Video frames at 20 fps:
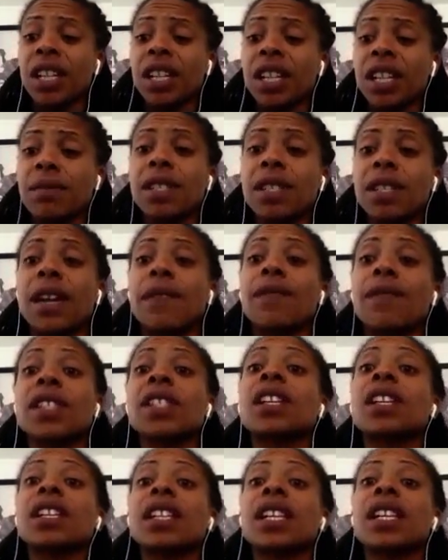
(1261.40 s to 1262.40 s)
stay
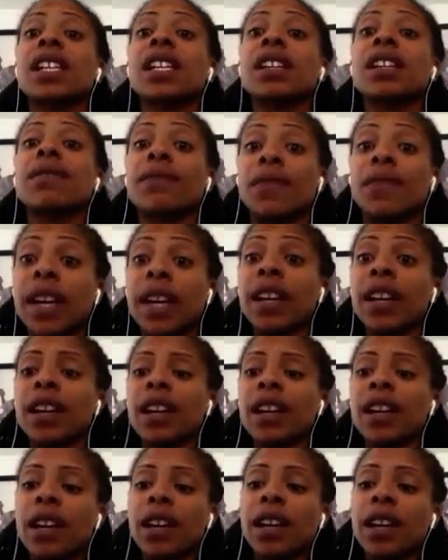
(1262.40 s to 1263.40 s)
physically fit,
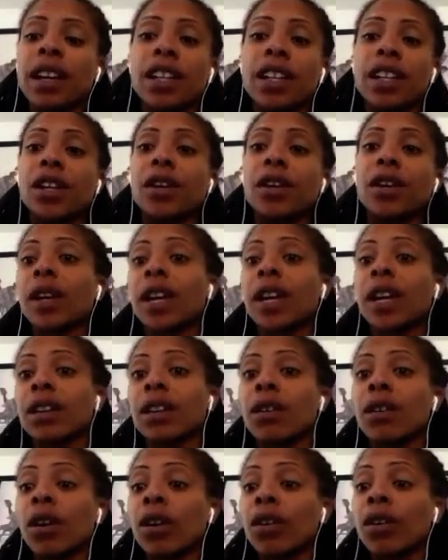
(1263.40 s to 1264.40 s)
because we get a
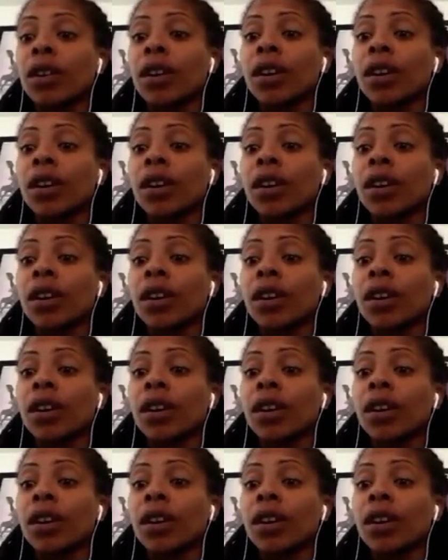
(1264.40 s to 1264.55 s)
little older,